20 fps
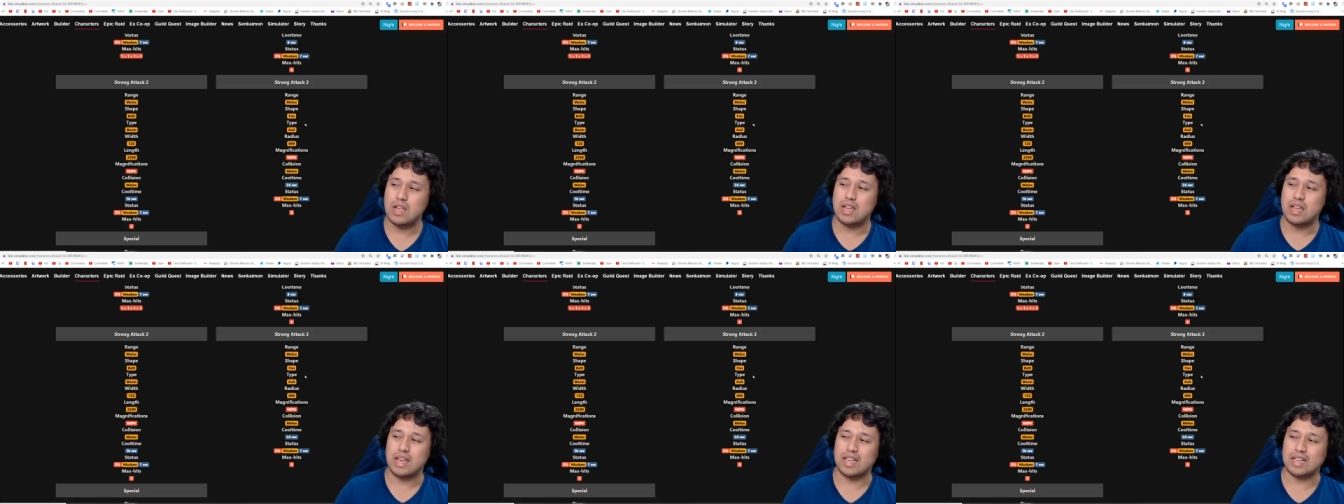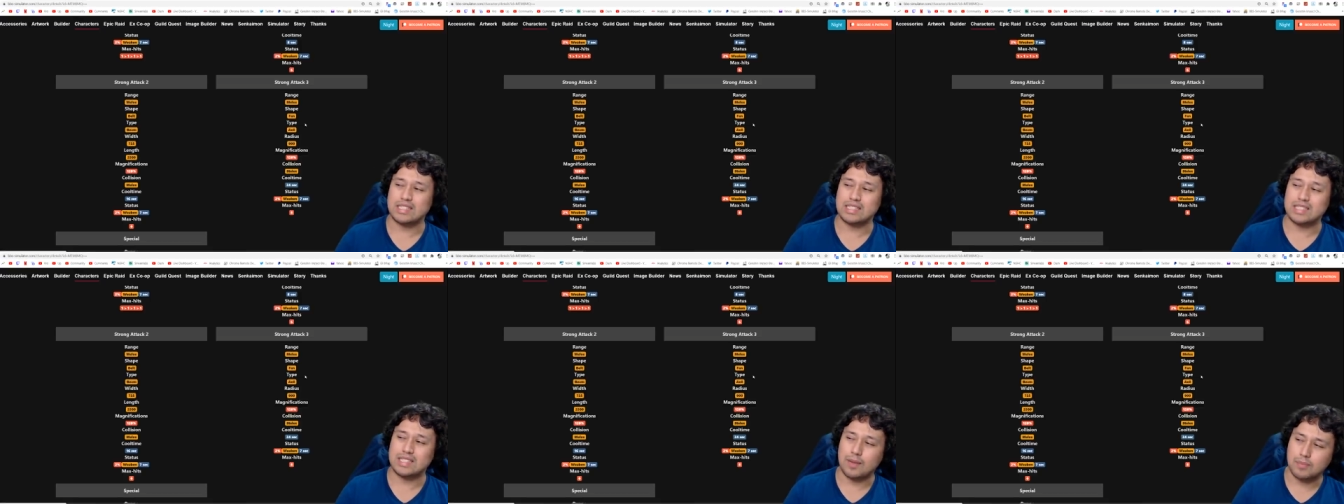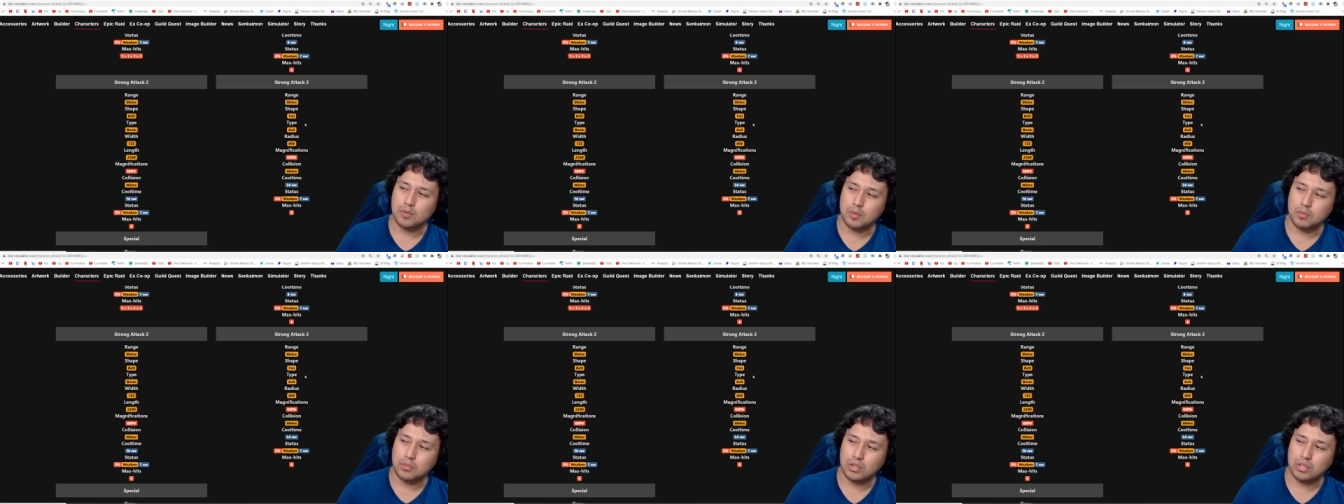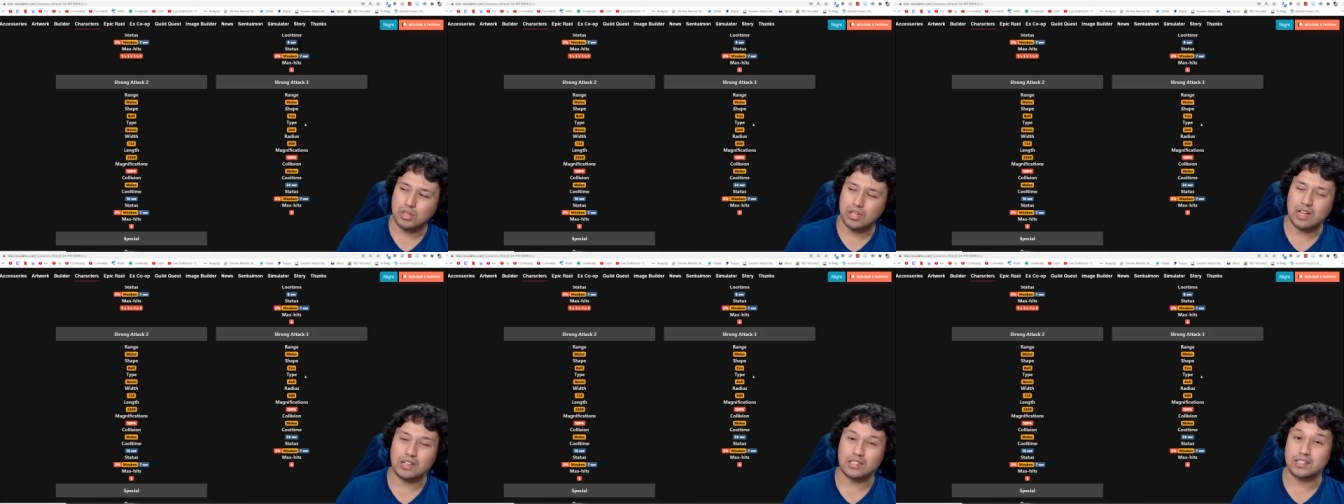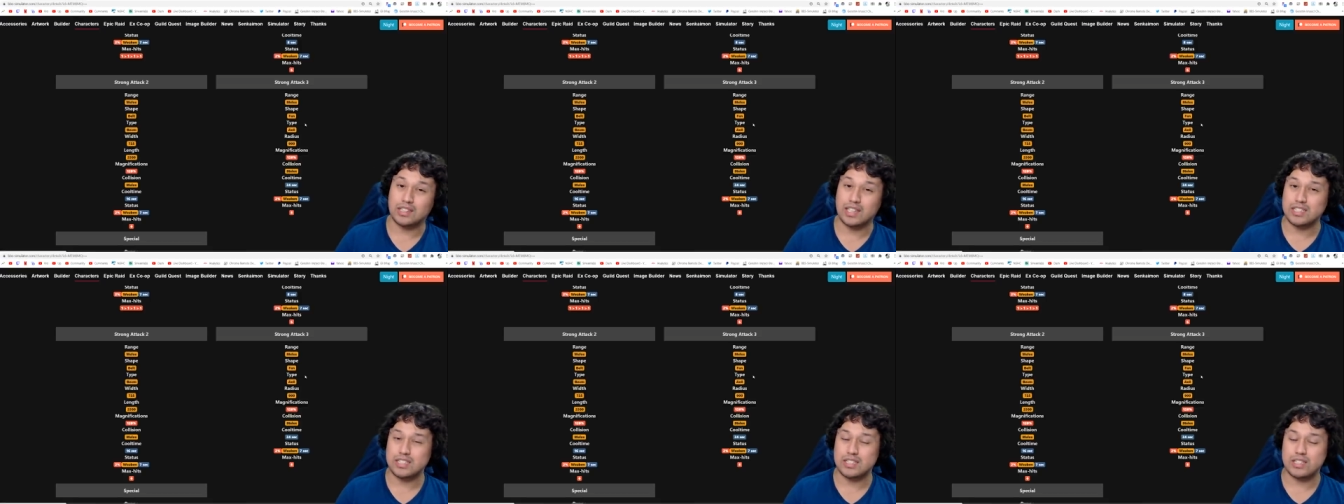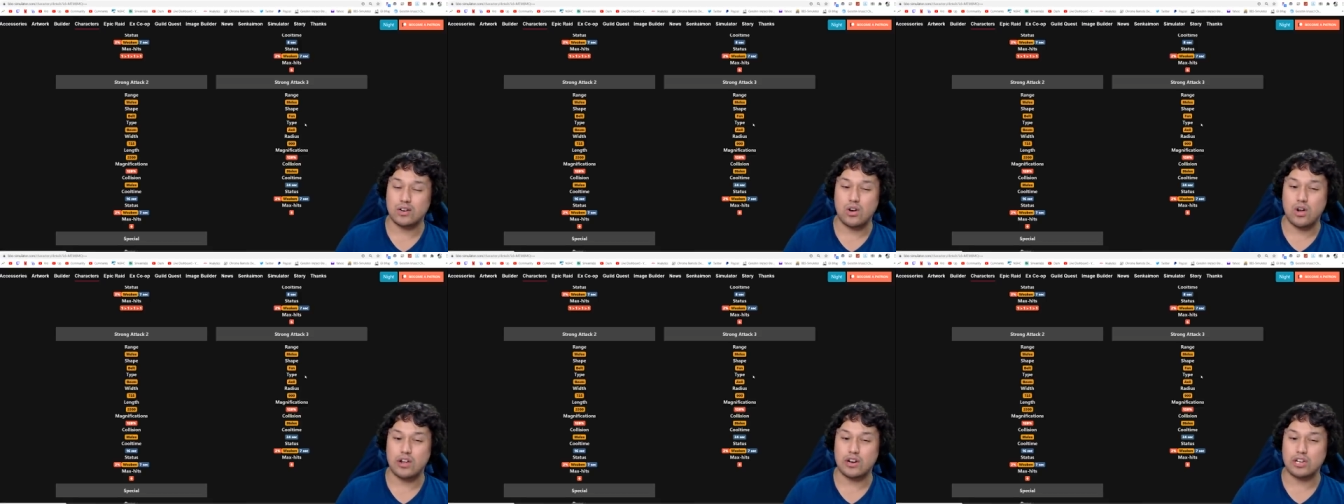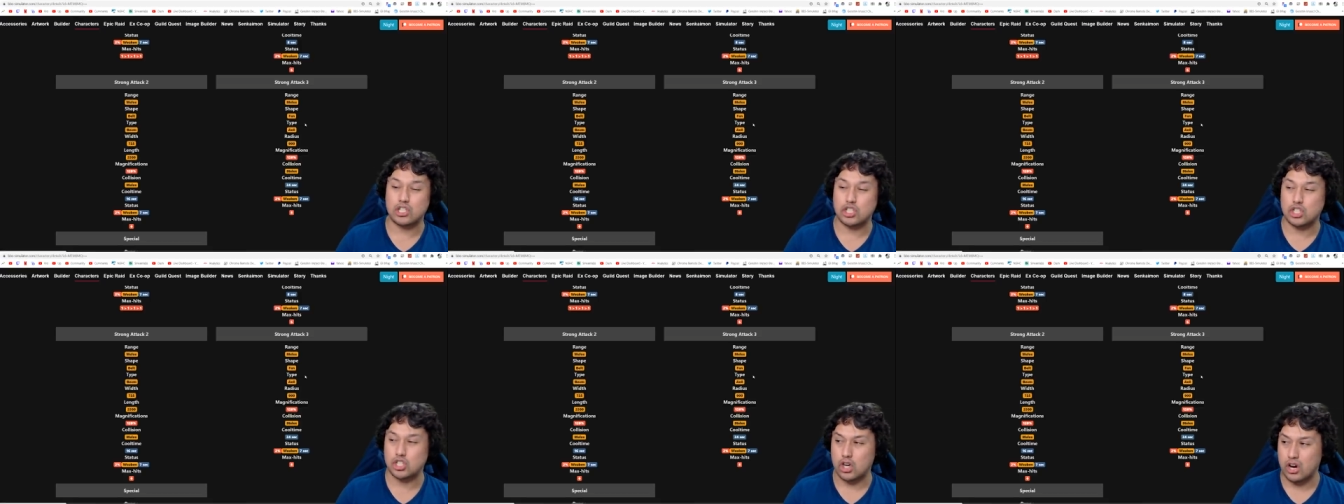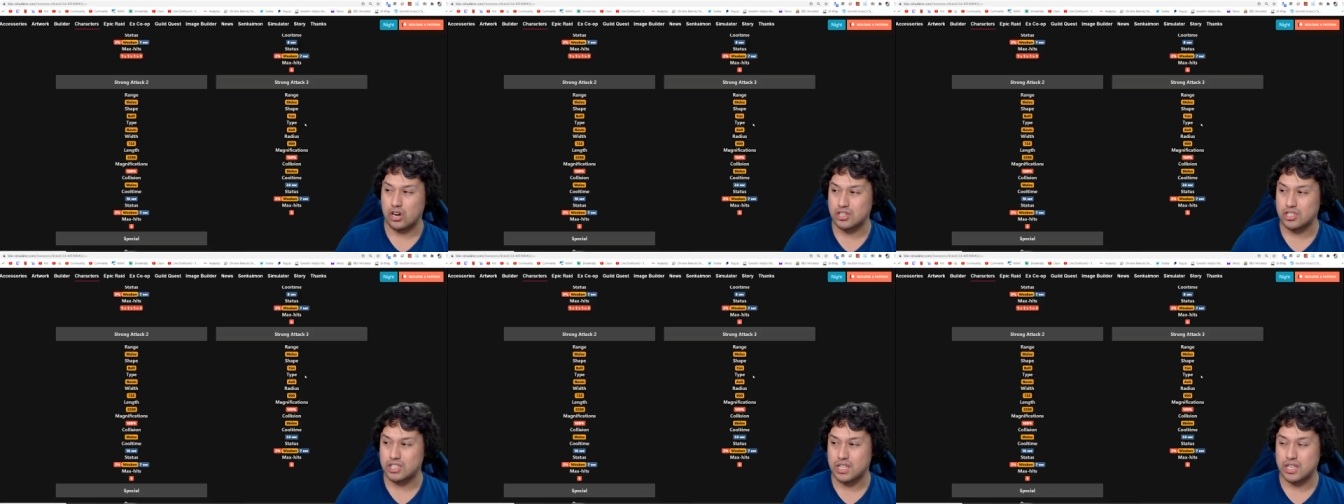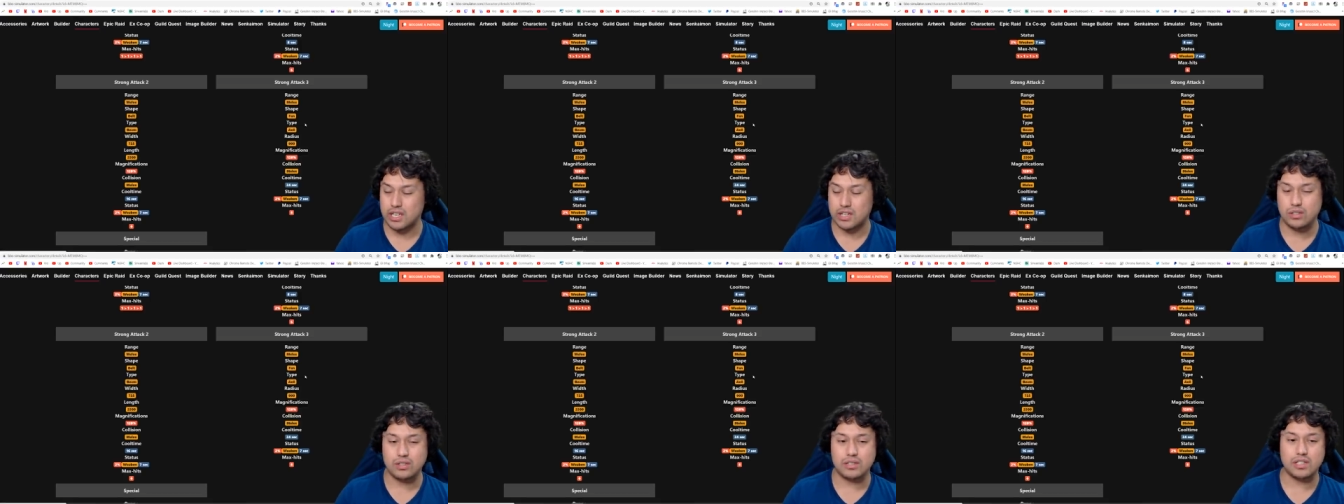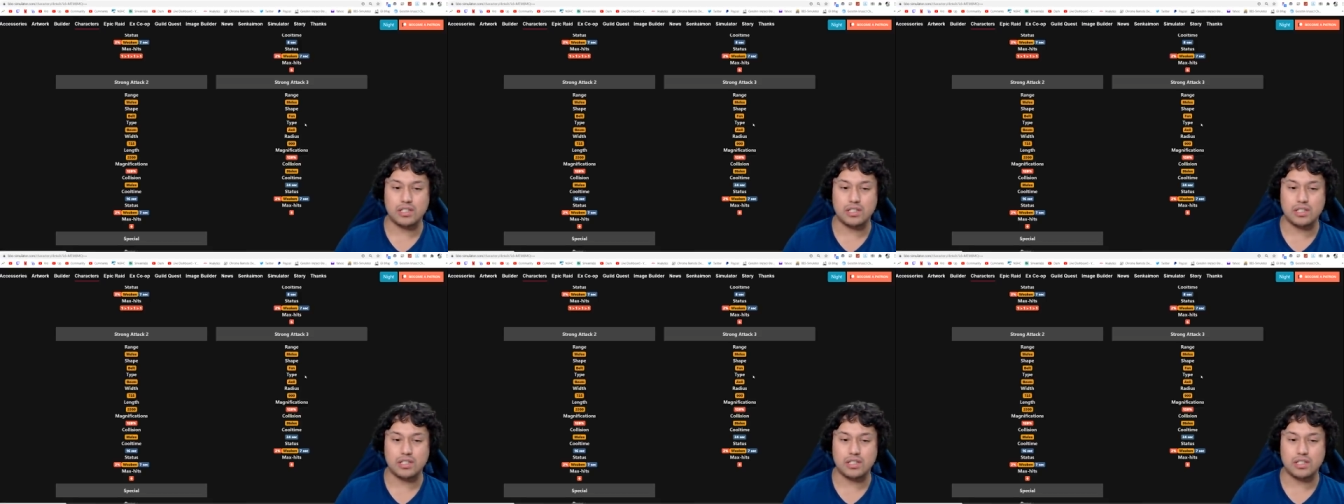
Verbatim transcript: acceptable unless they're on a charged skill,